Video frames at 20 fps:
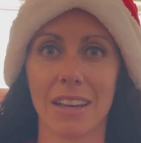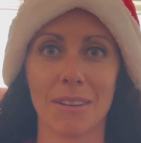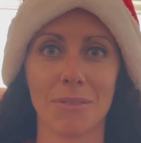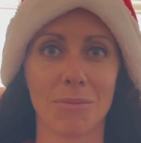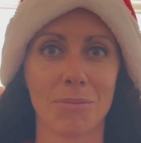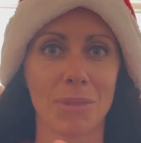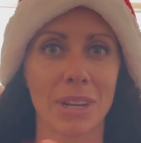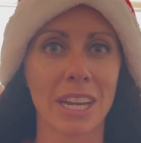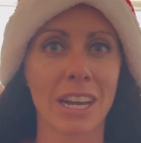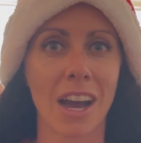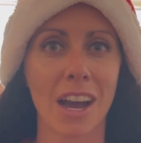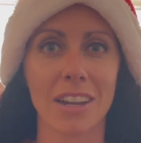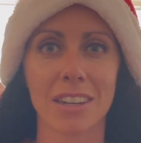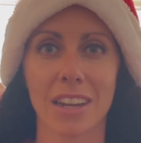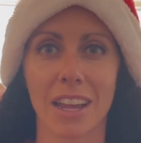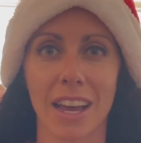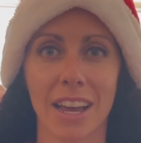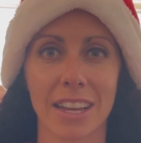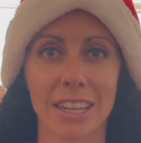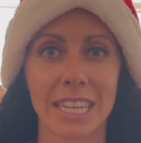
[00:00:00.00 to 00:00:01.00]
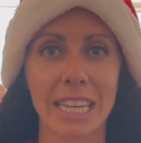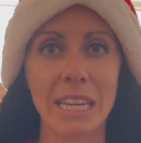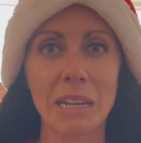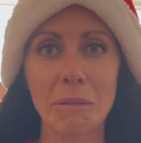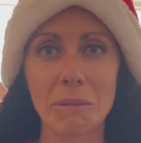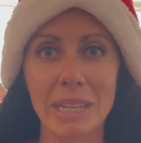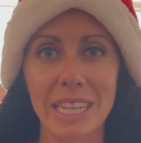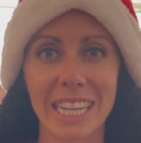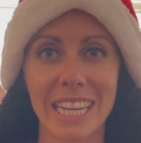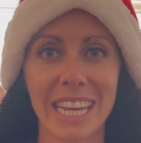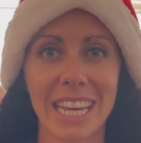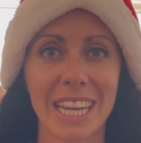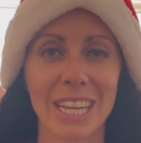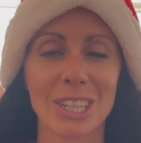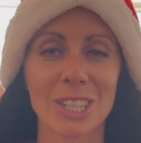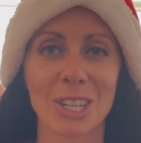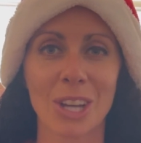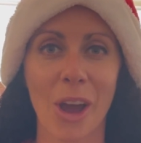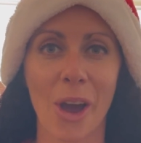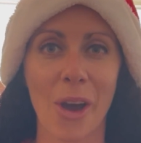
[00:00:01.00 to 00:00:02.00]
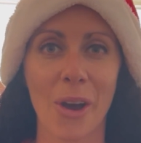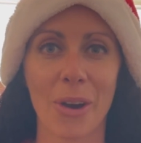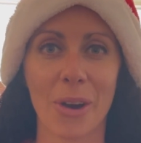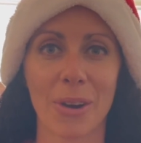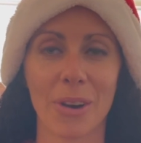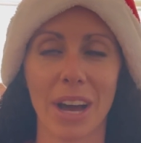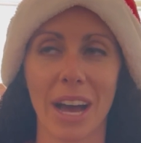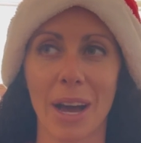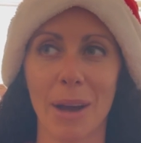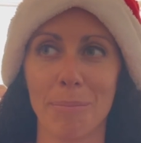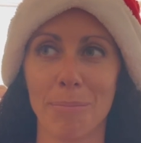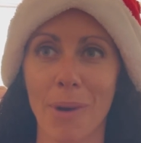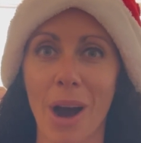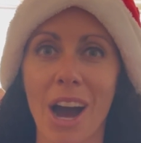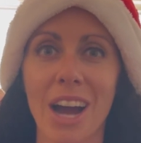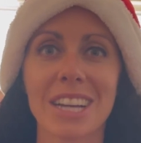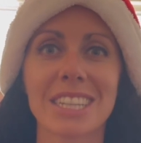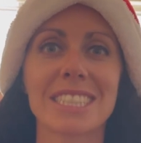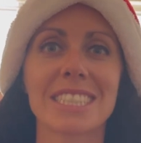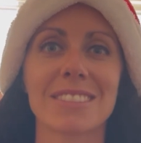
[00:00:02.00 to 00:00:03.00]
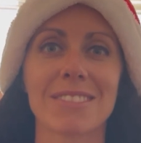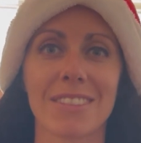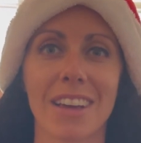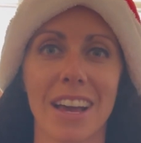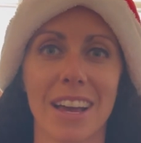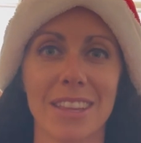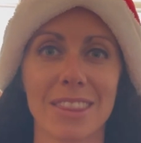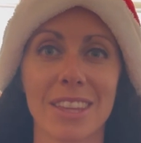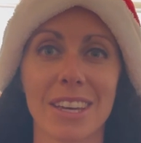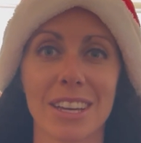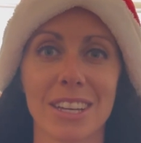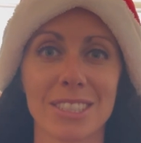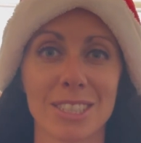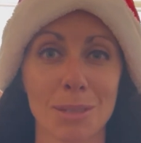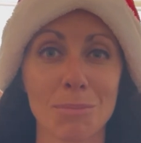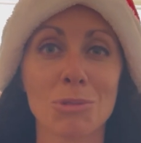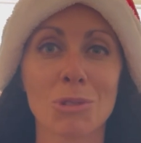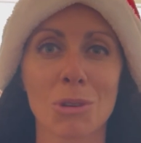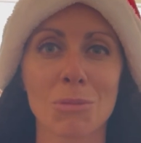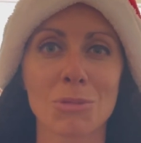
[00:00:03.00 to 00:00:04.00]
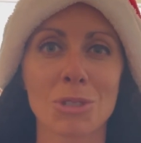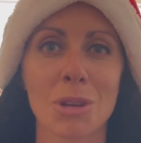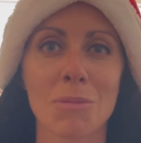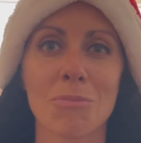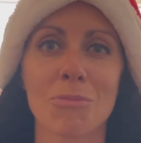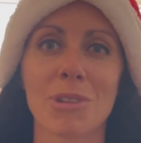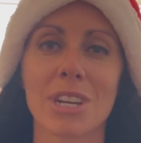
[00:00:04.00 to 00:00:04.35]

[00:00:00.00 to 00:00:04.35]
we got a Kiwi box, the subscription.